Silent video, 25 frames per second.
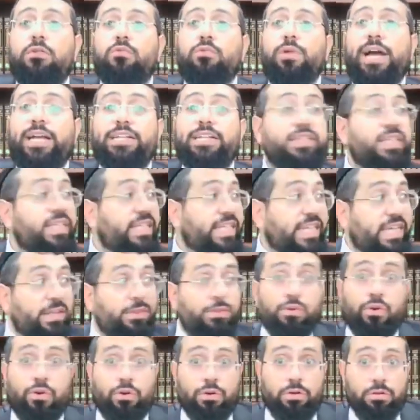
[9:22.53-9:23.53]
right,
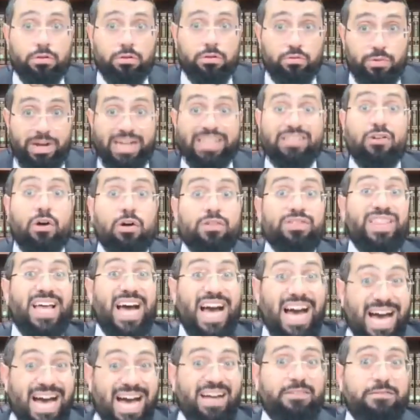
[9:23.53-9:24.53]
either, right, on
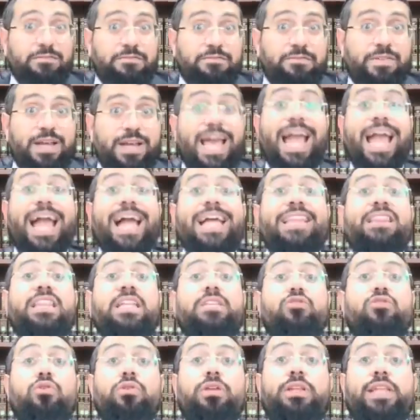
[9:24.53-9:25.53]
the Av and
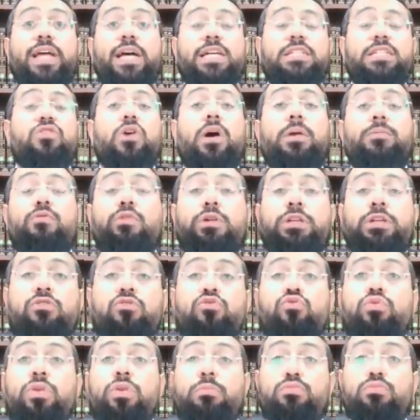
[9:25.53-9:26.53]
the Tolada, so I'm going
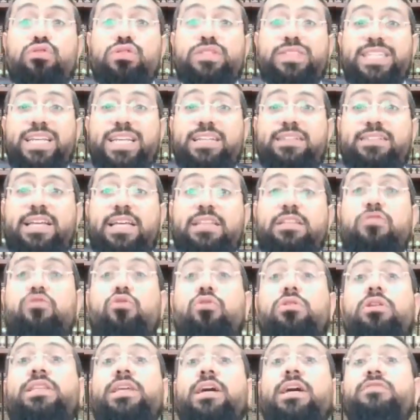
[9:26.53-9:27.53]
to do number six and the
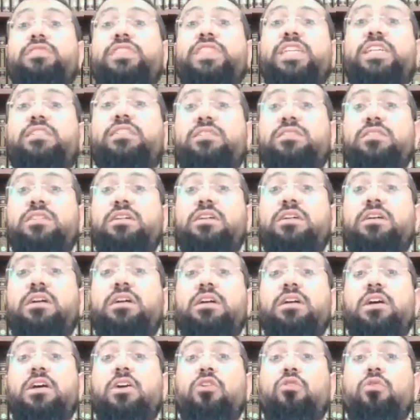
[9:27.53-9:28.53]
Tolada of six,
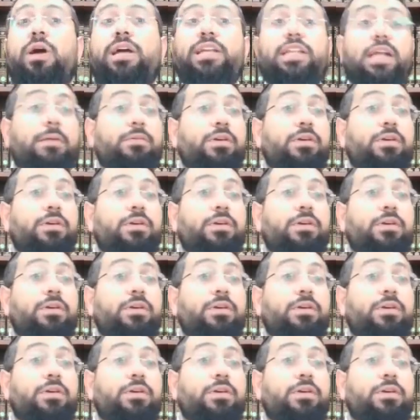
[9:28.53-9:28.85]
right?